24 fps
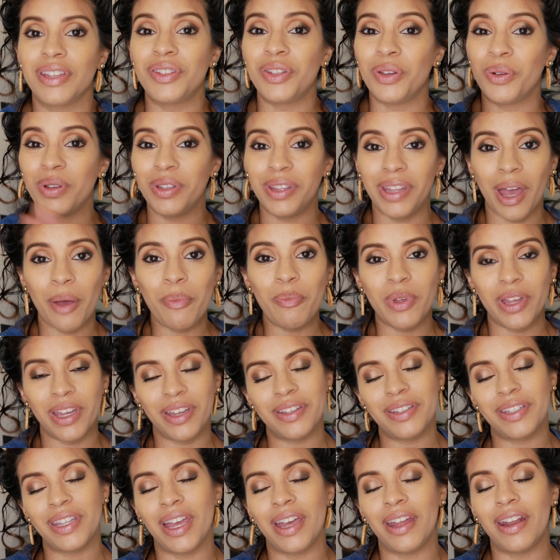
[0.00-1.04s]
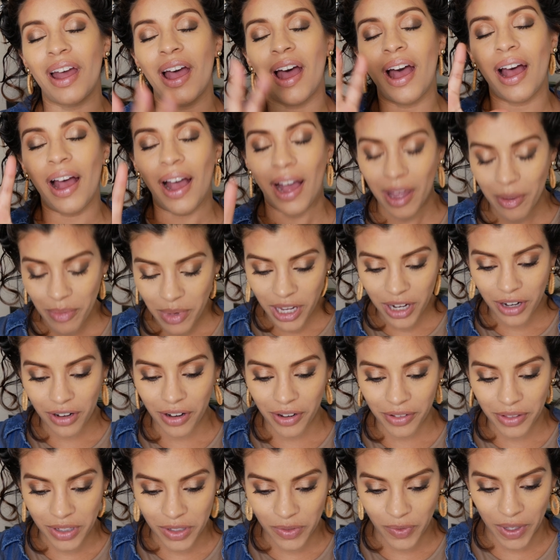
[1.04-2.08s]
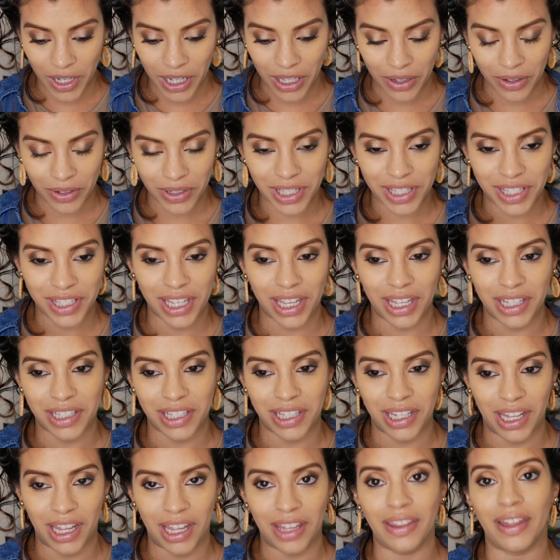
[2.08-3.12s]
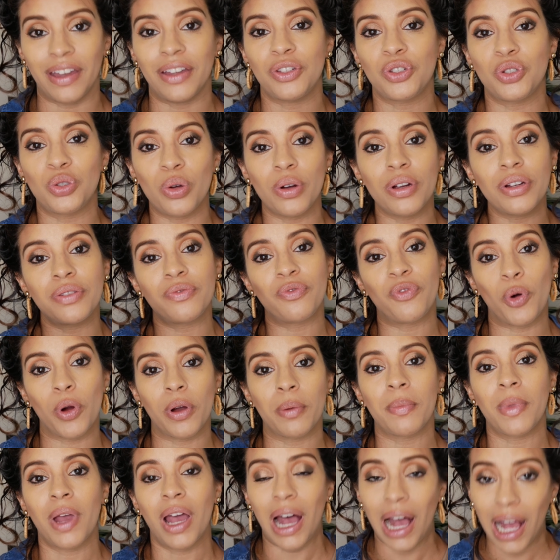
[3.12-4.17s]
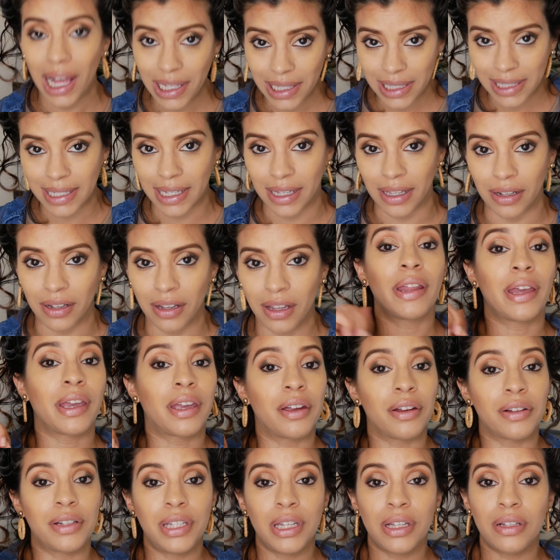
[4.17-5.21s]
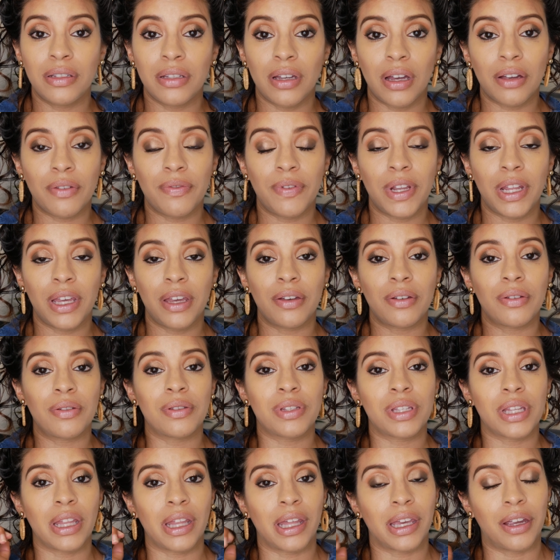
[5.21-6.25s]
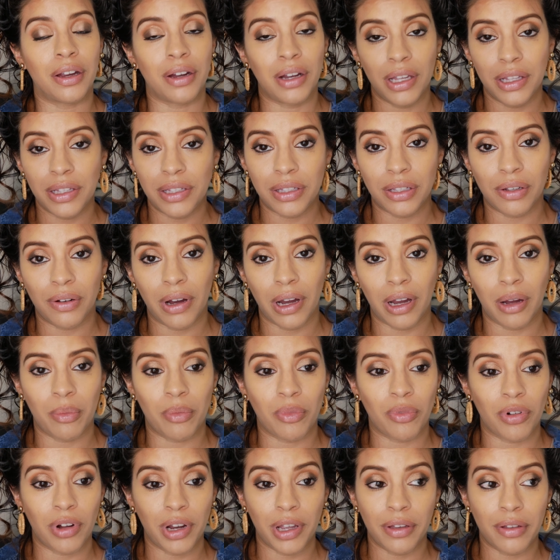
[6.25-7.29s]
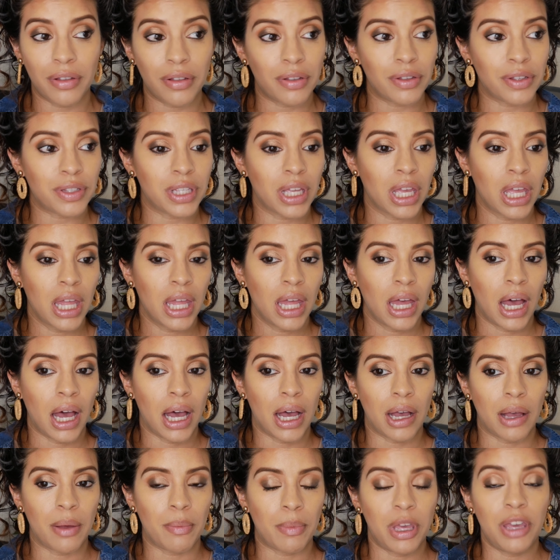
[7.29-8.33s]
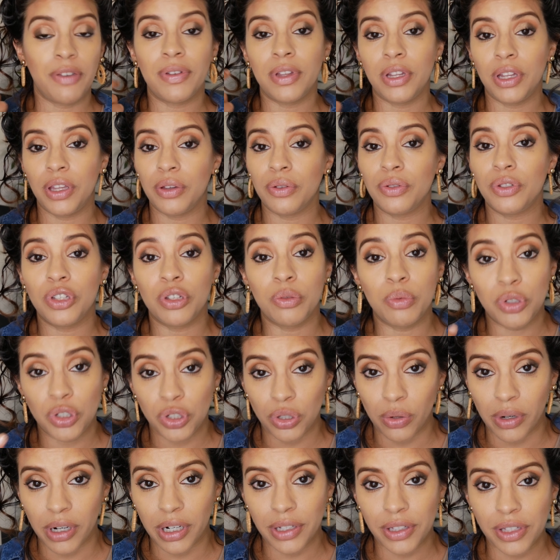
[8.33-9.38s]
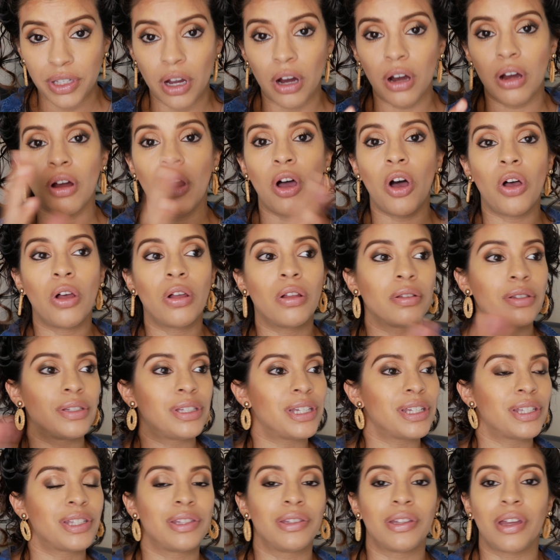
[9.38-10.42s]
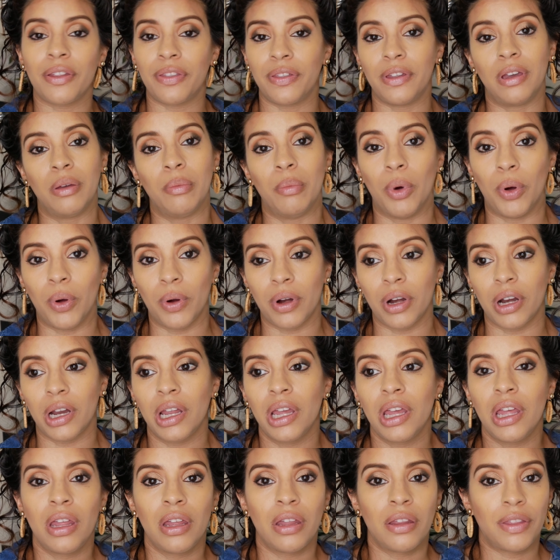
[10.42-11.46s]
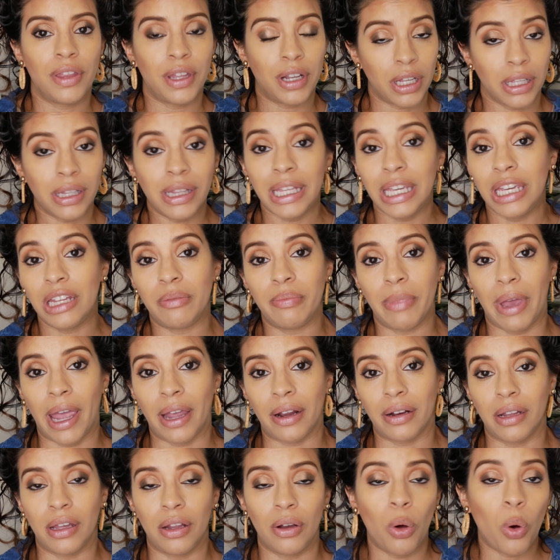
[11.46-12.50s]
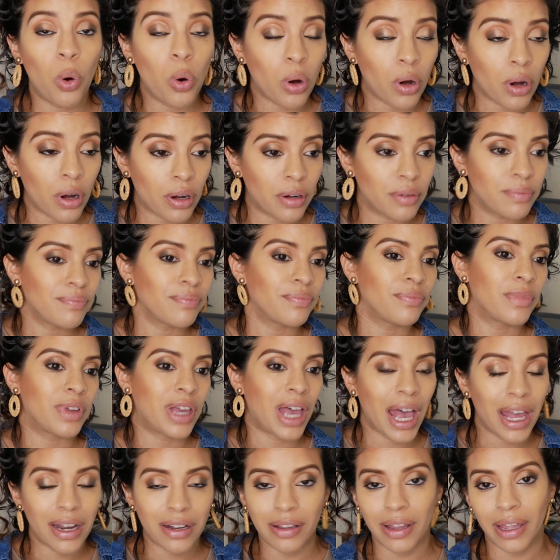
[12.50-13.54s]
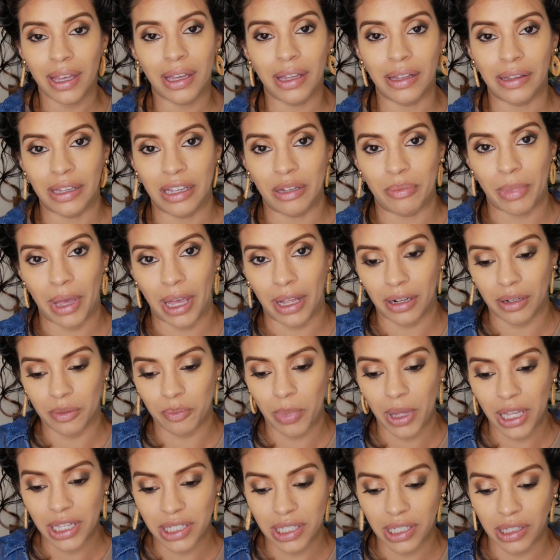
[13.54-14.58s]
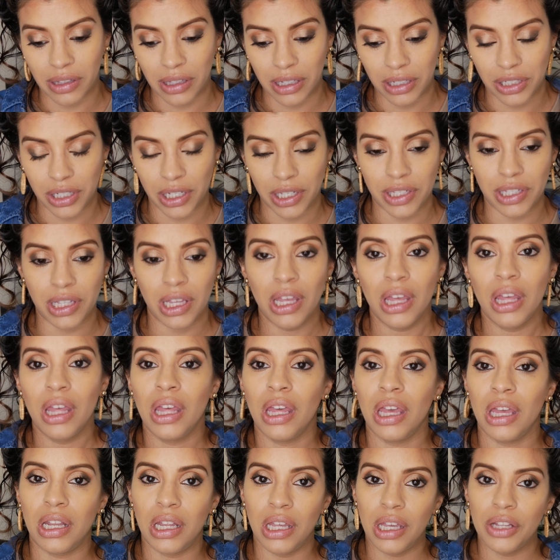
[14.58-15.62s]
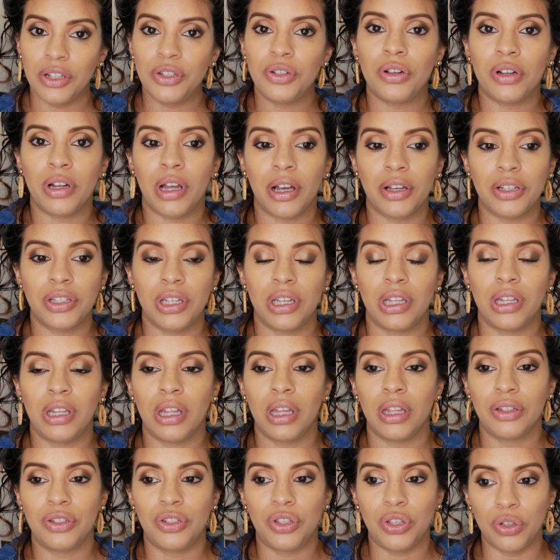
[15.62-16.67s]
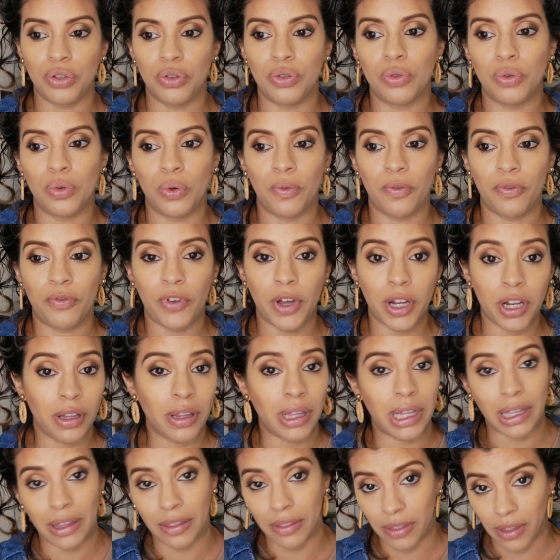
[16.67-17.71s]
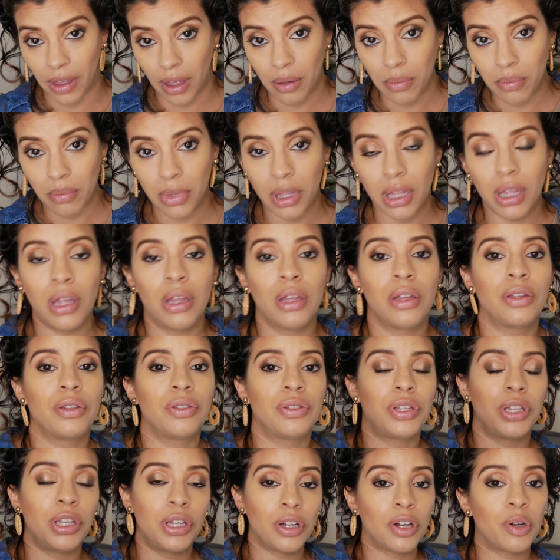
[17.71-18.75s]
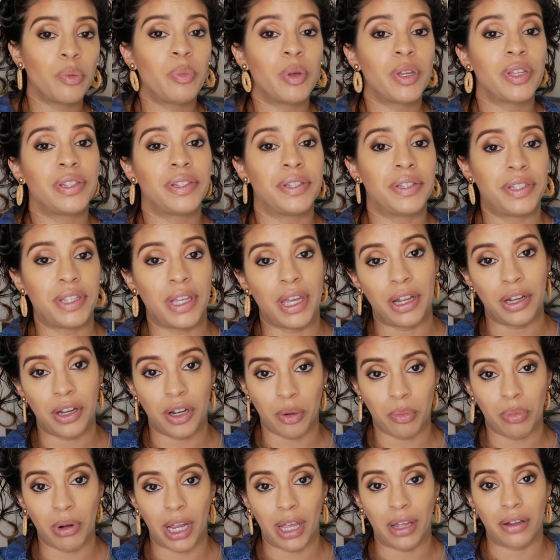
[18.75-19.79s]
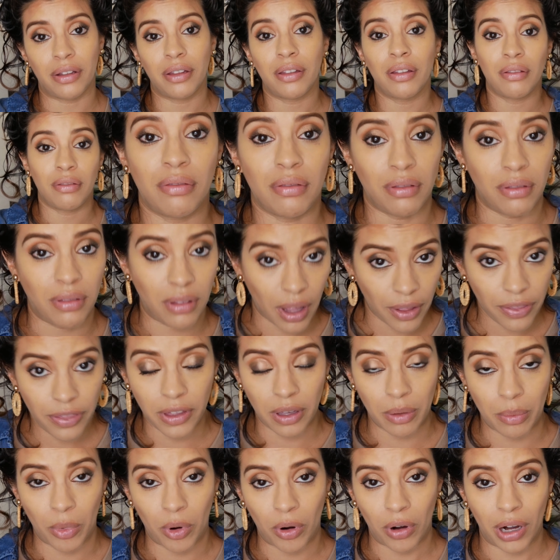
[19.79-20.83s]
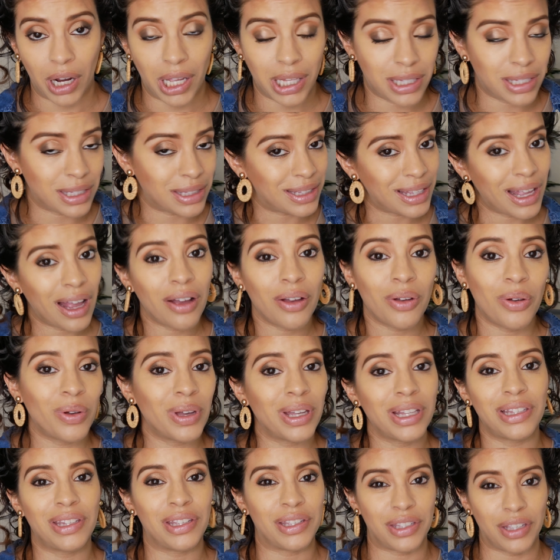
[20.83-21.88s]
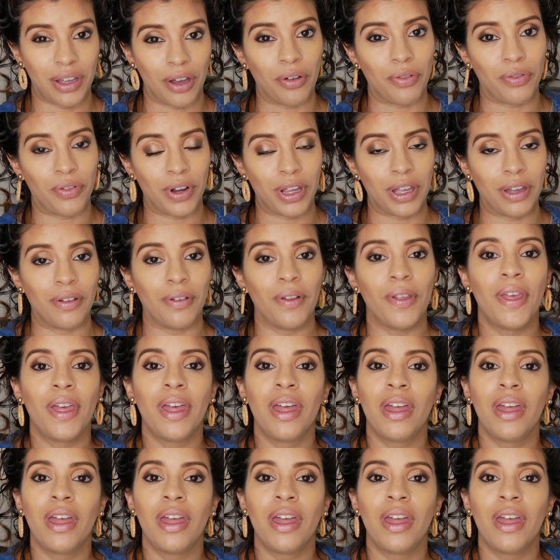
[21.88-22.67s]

And so with that being said, I'm here on this video to say today that short form content, like your TikTok videos, like your Instagram reels, even YouTube shorts, are all just nothing more than a lead magnet, or kind of like a lead magnet, basically just an introduction to funneling them to your business and your brand. Nothing more. It's not going to sell for you.